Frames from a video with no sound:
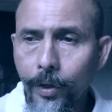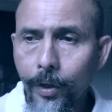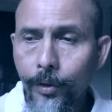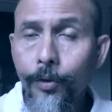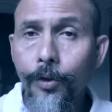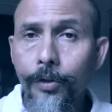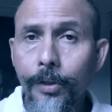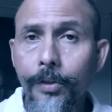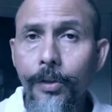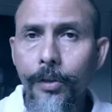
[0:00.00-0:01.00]
you should
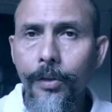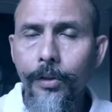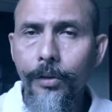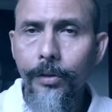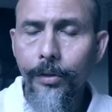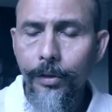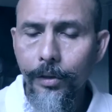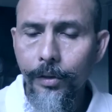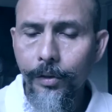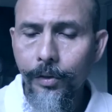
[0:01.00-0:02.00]
consider
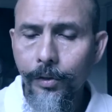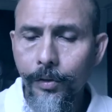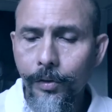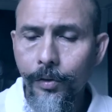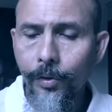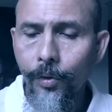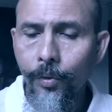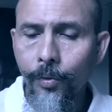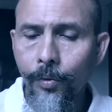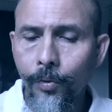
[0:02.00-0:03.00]

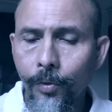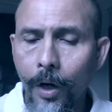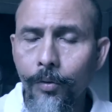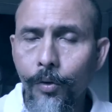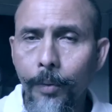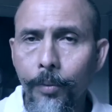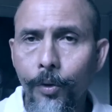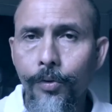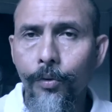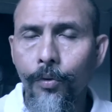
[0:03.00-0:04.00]
to how to
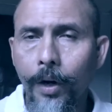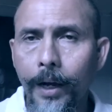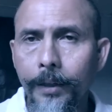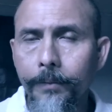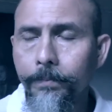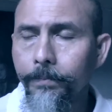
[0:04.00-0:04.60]
approach the Quran.